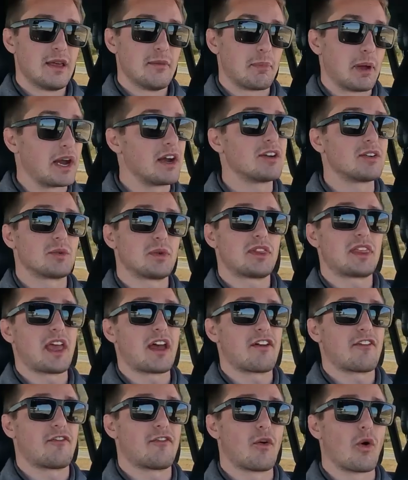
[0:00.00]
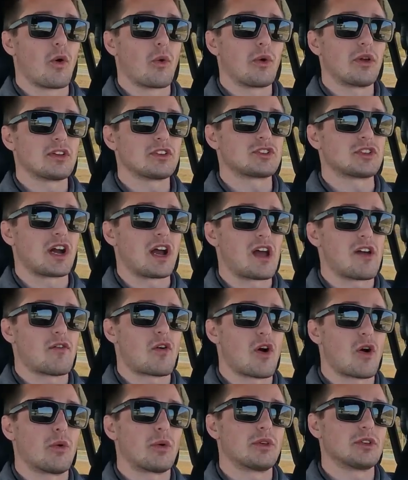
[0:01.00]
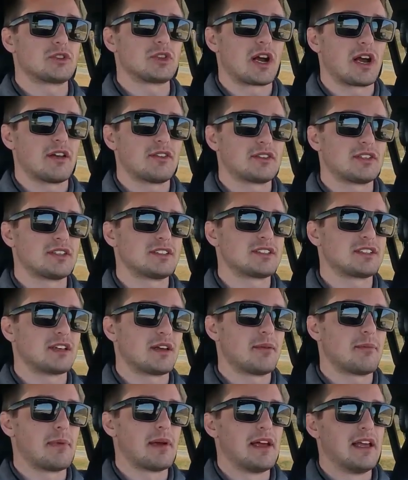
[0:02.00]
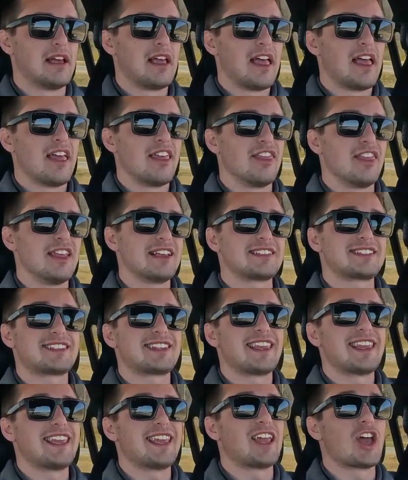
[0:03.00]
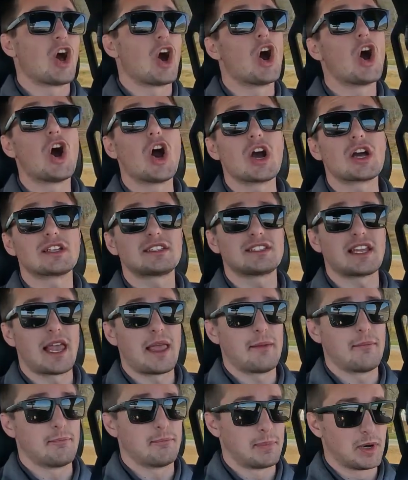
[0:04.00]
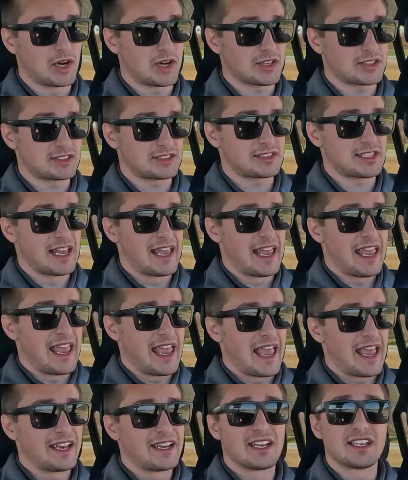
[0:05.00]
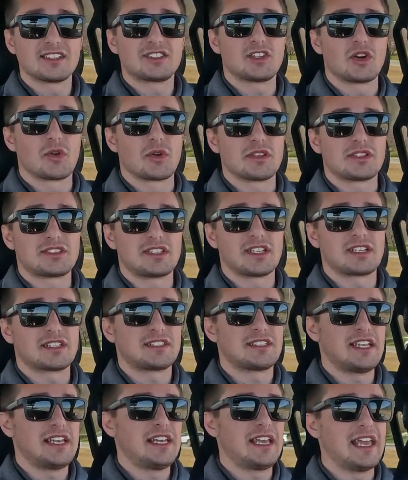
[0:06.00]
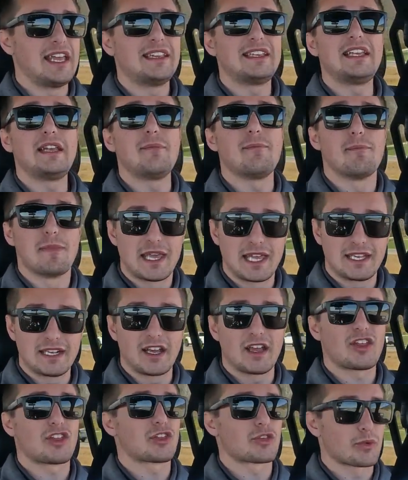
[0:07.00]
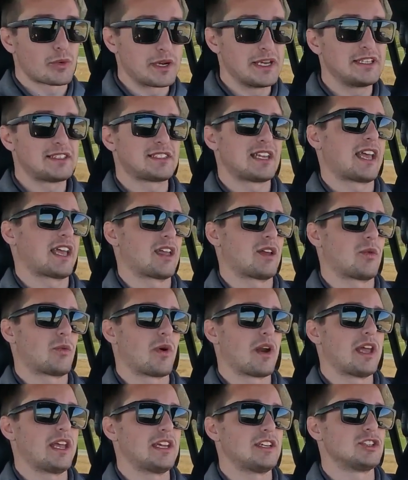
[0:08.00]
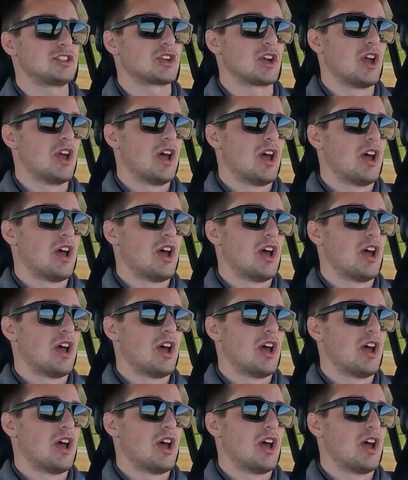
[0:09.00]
Paired with that four-wheel drive, all-wheel drive system, this thing hooks and books and does 0 to 60 in the mid 3-second range,